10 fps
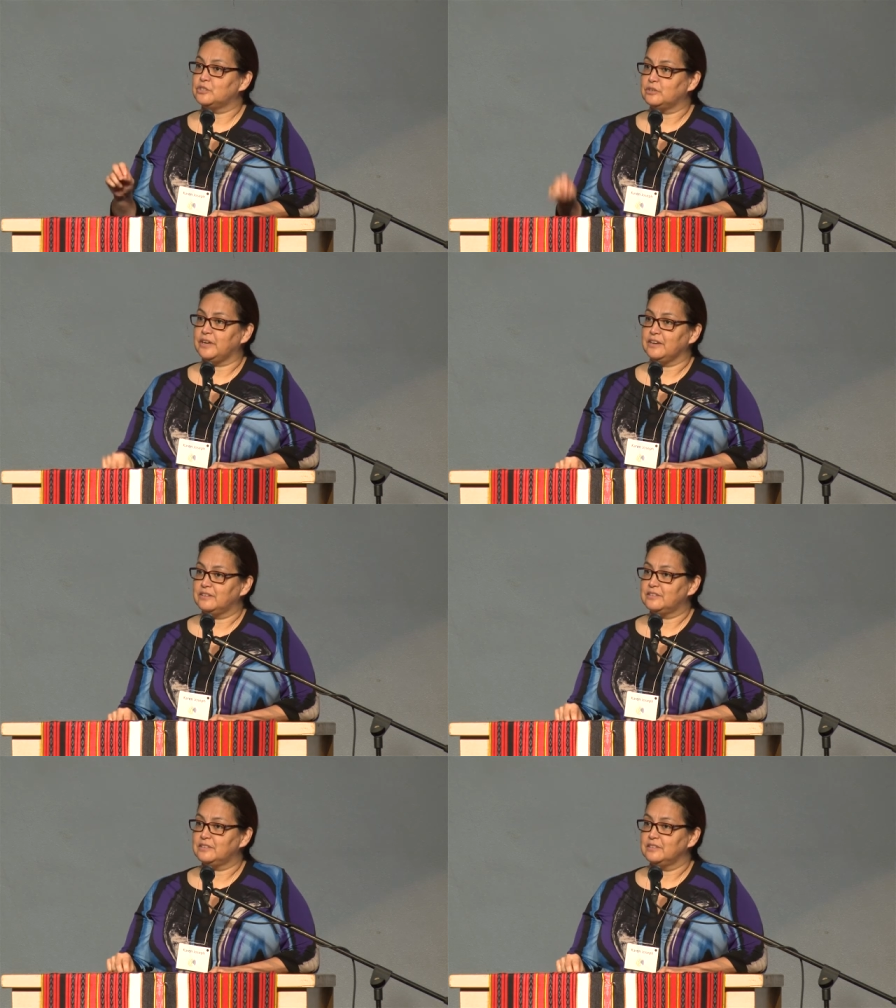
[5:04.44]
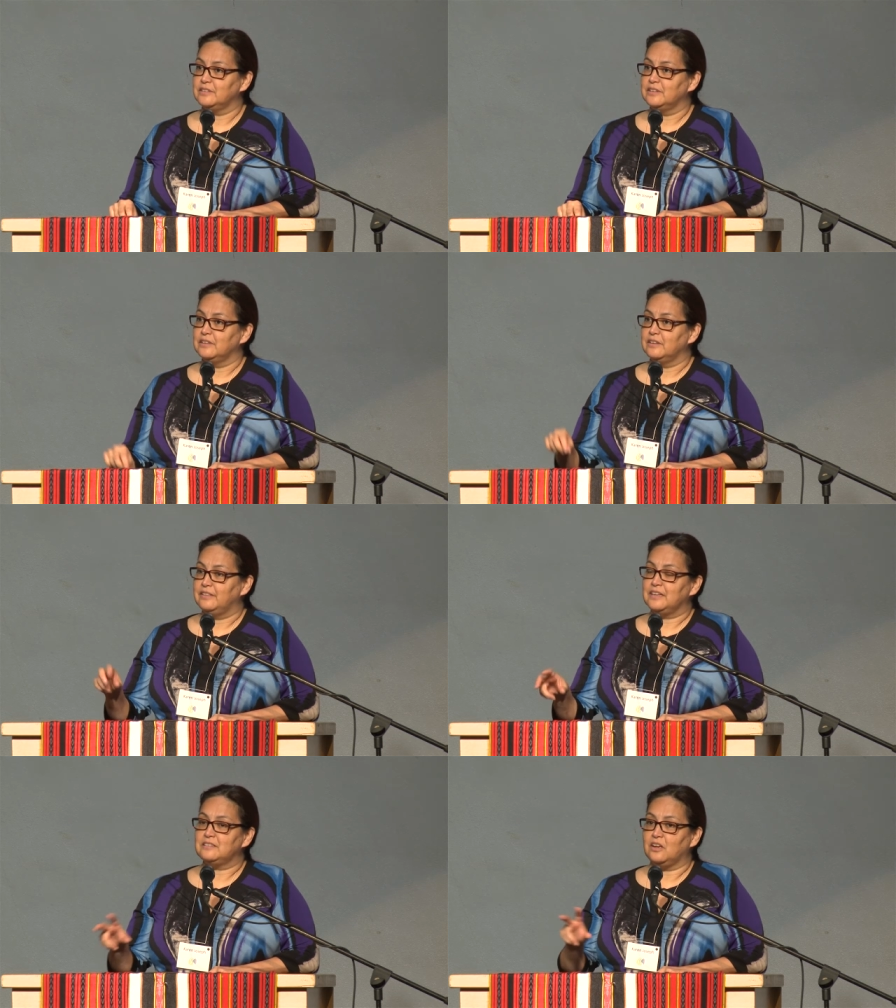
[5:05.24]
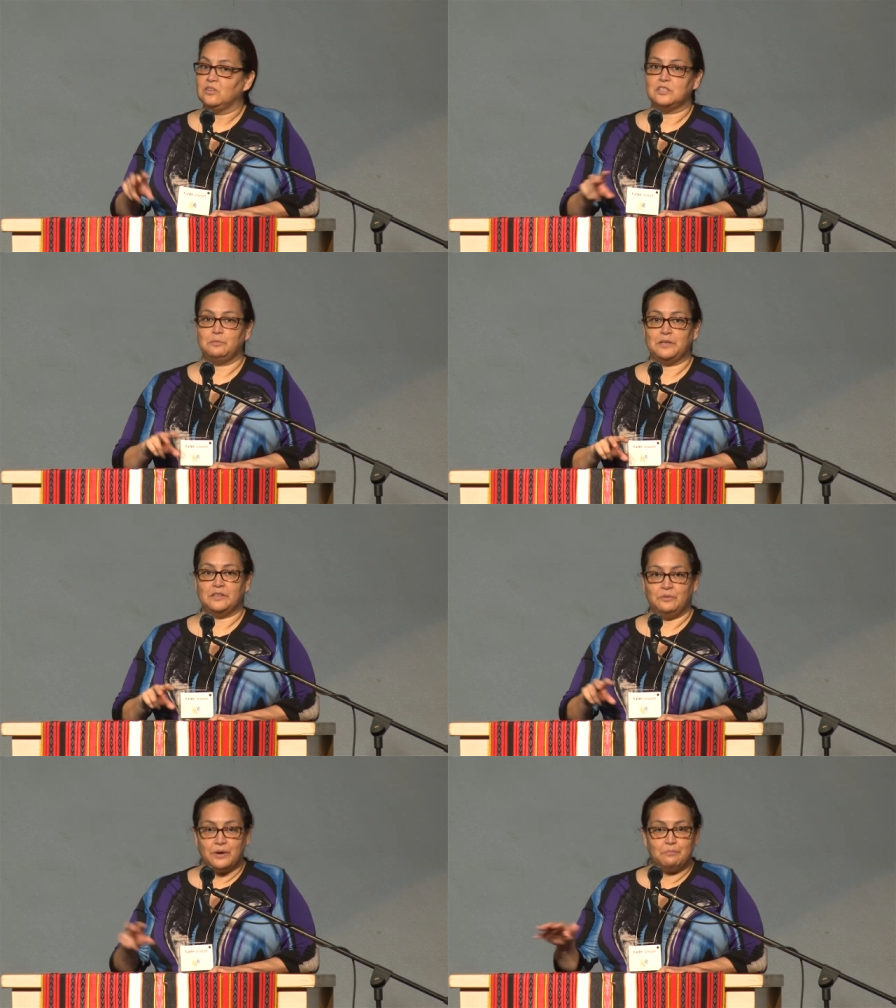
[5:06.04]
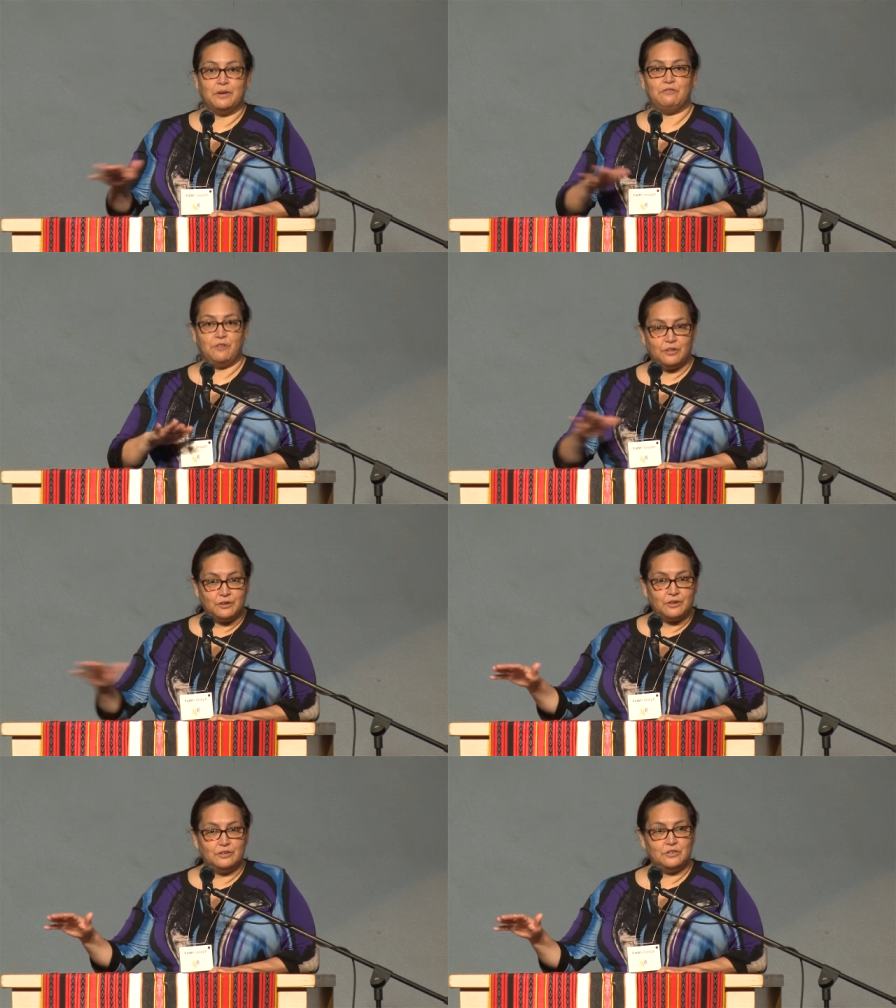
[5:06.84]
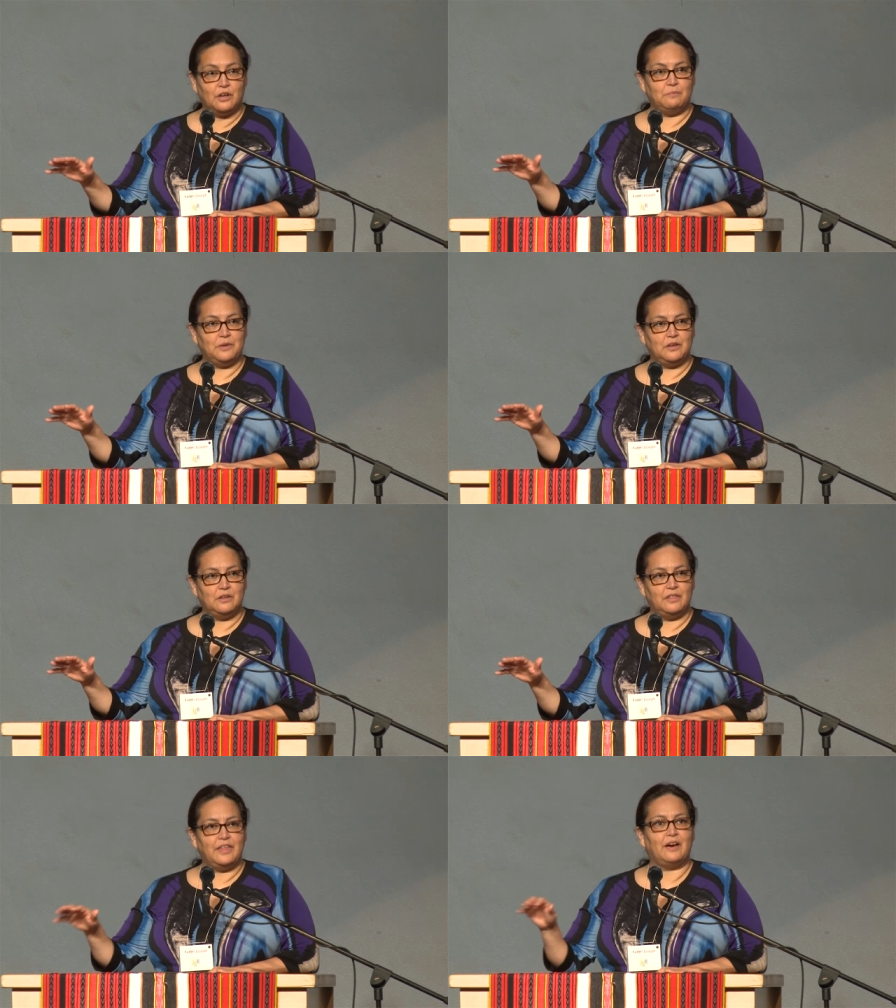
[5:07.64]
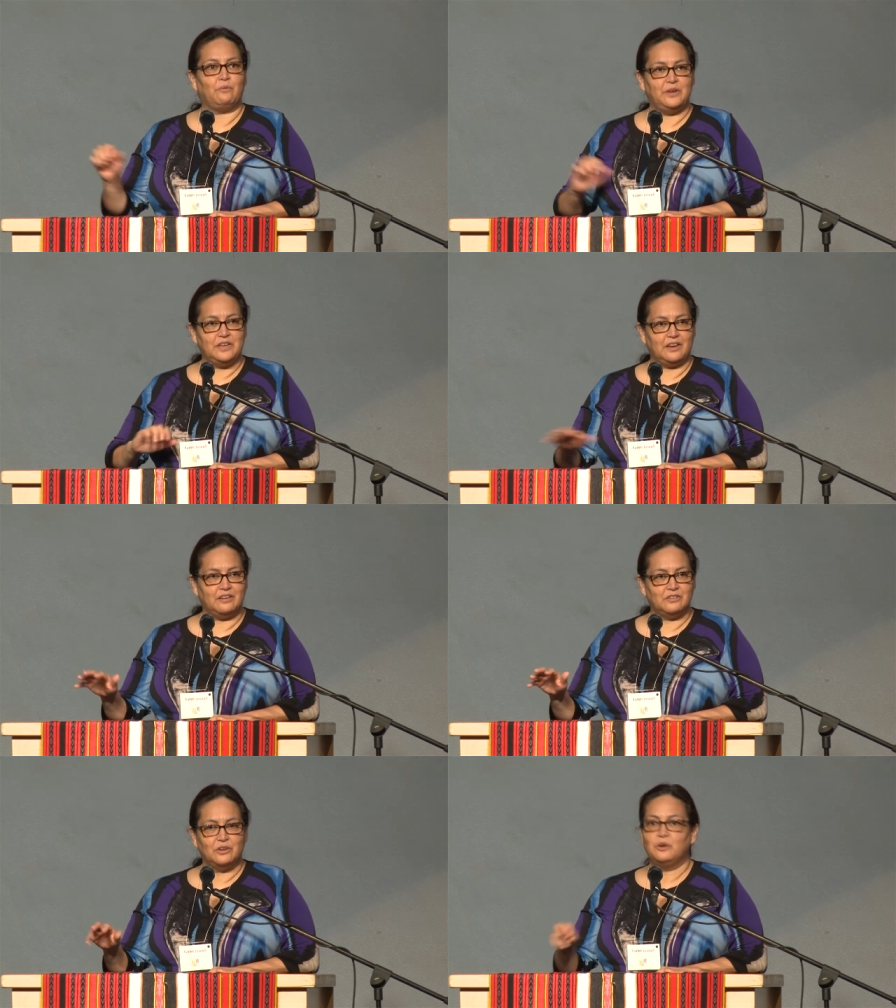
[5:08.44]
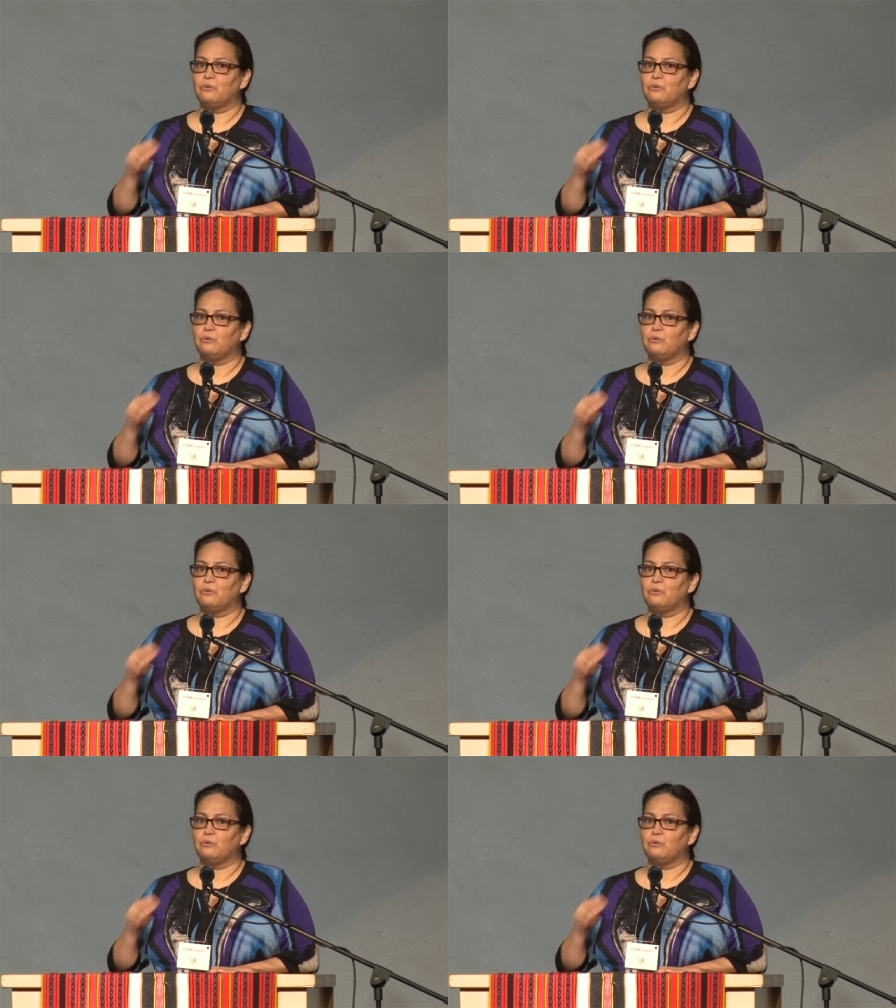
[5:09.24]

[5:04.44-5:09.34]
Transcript: strengths. That's ultimately what my father taught me that weekend,